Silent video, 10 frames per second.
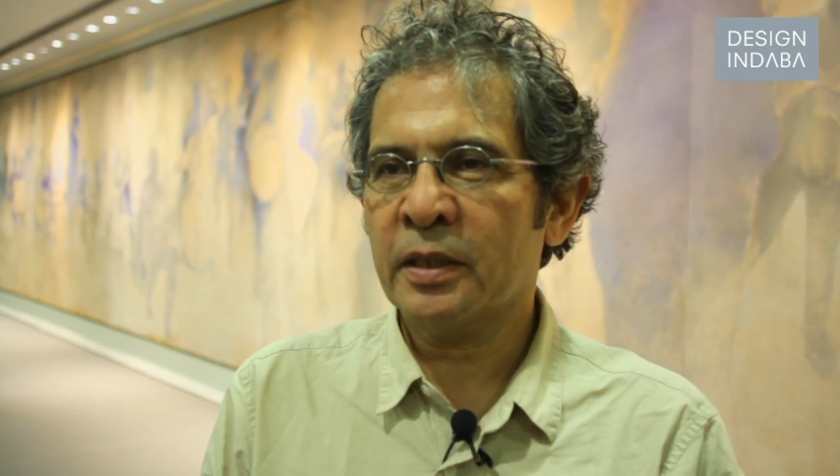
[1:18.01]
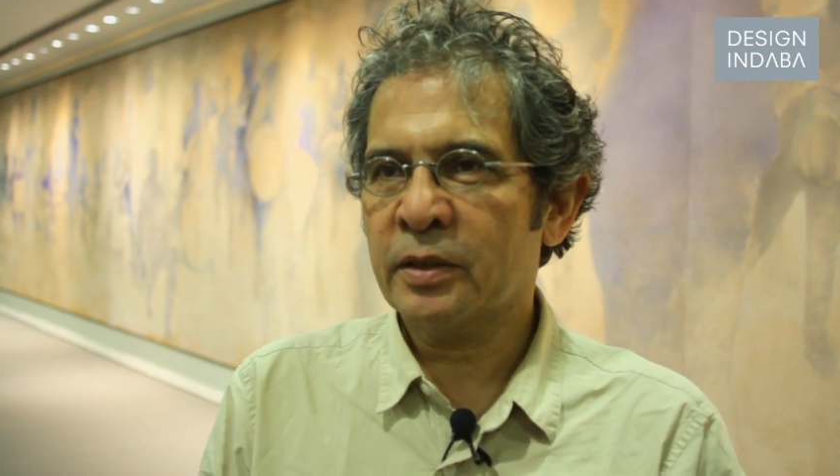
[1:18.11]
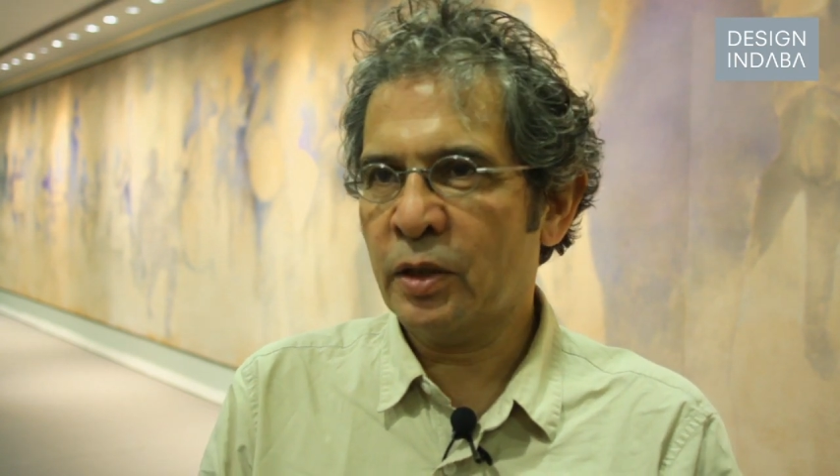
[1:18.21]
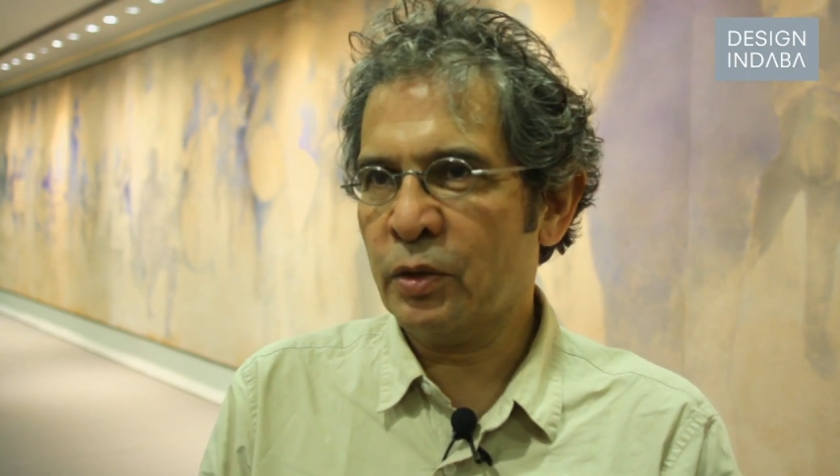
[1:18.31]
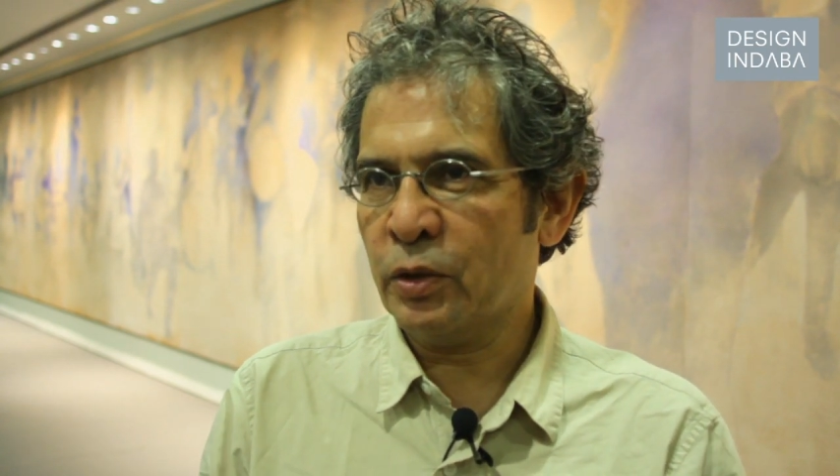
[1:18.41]

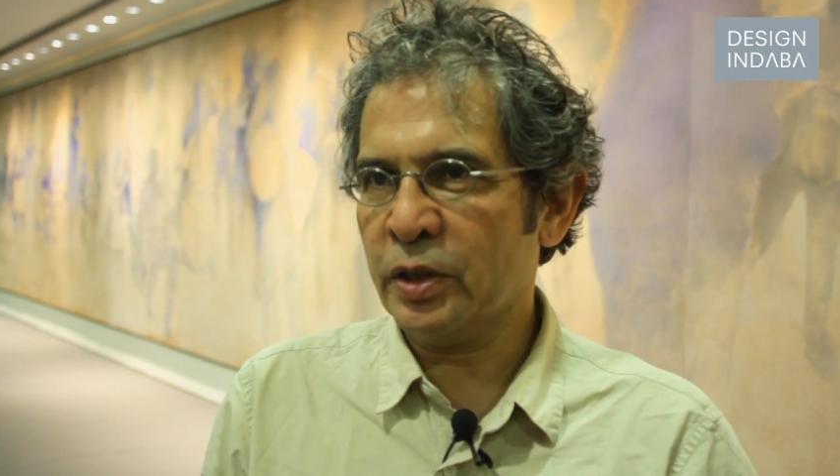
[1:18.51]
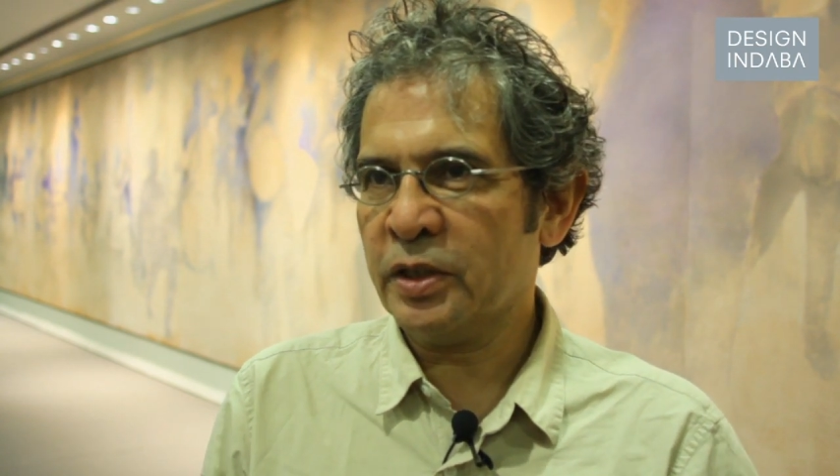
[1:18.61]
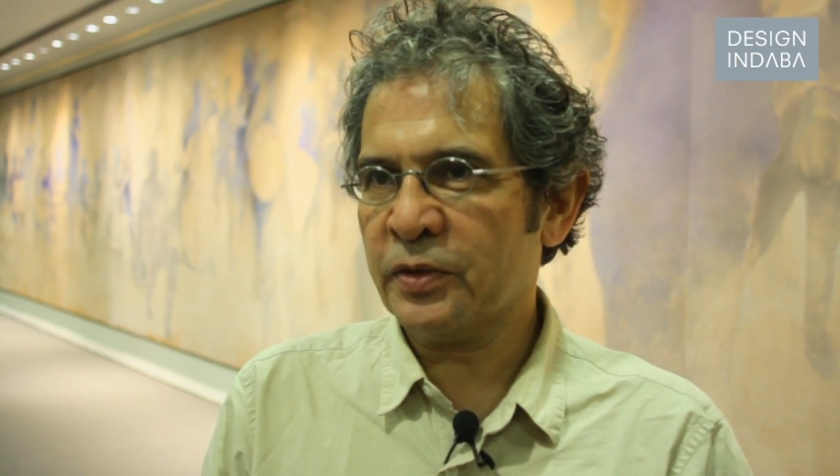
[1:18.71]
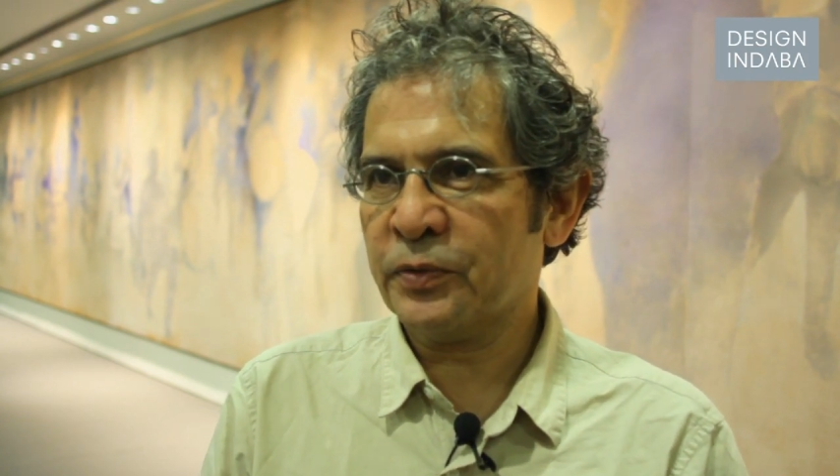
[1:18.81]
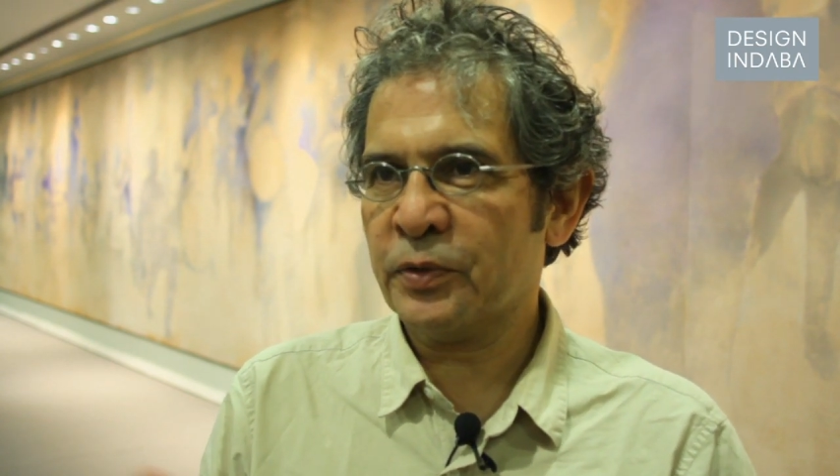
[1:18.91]
the
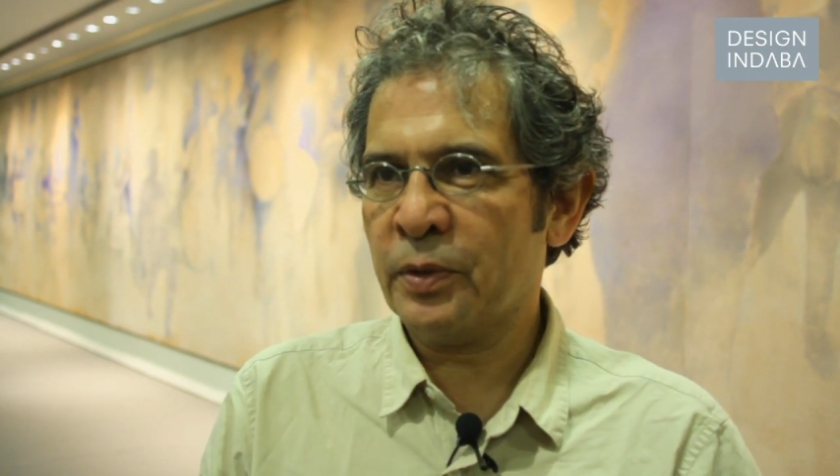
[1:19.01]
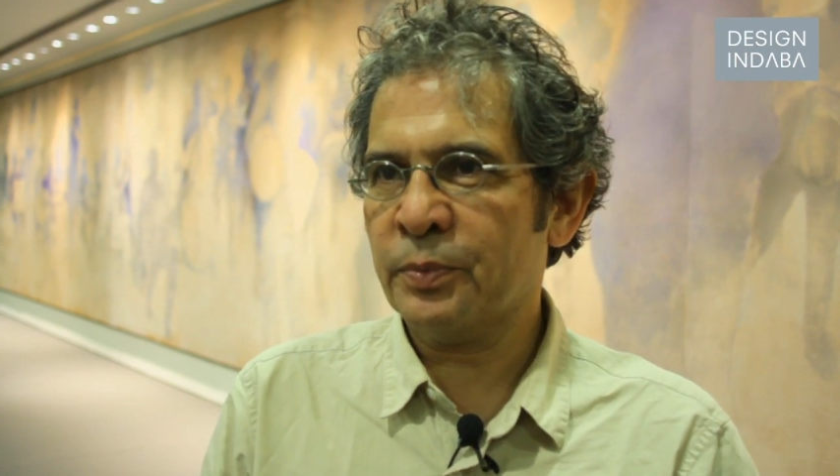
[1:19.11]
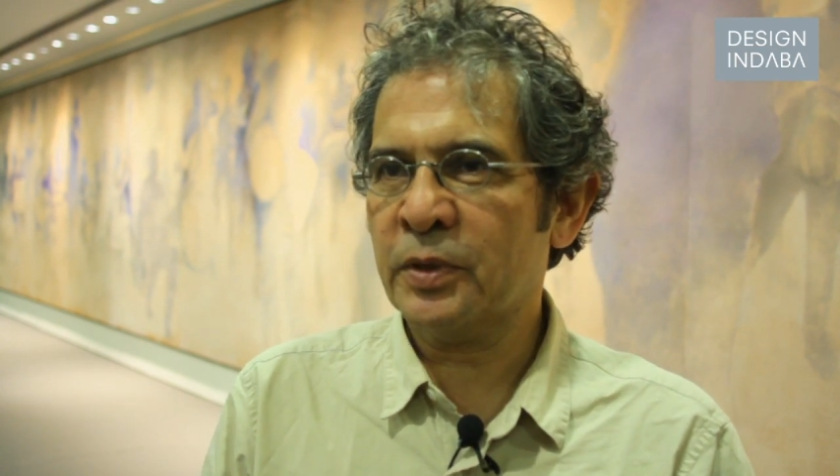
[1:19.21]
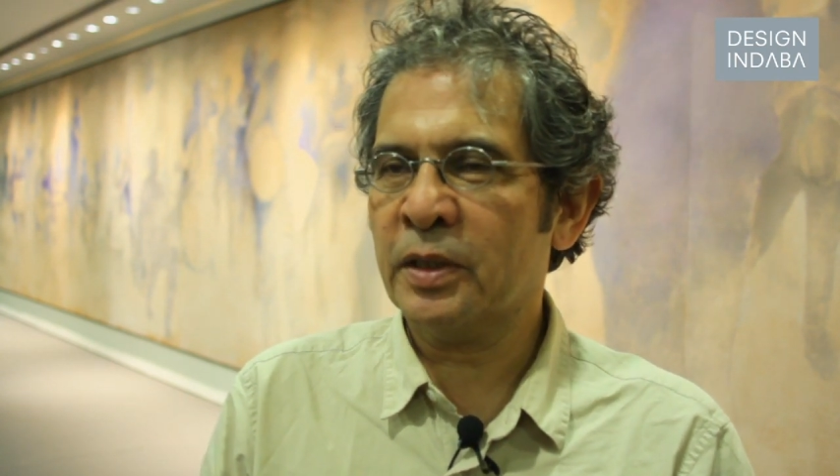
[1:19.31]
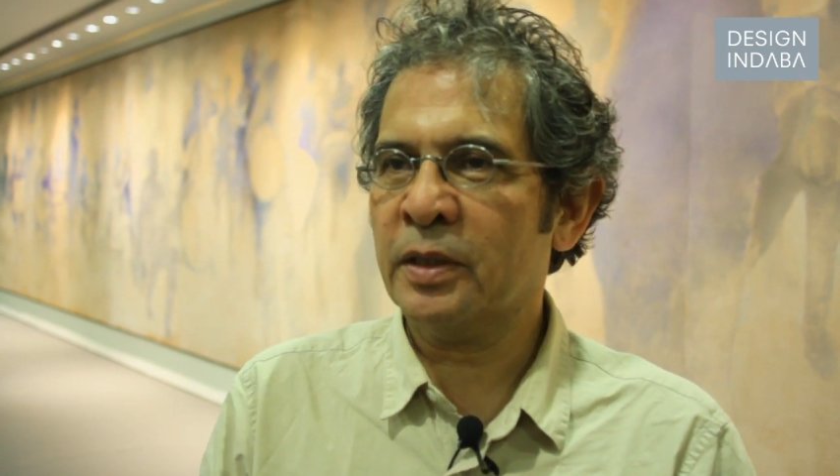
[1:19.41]
noise
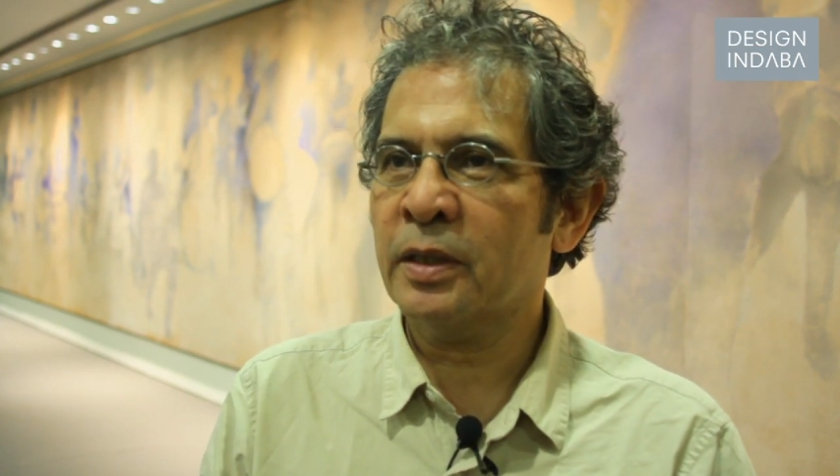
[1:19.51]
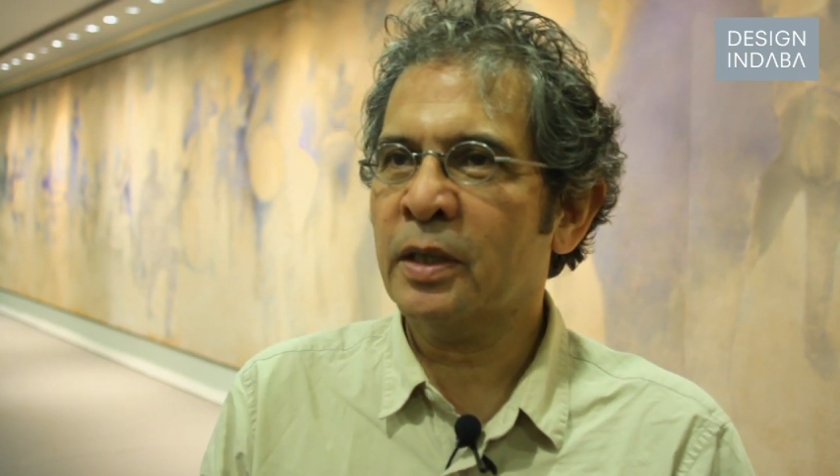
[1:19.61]
from the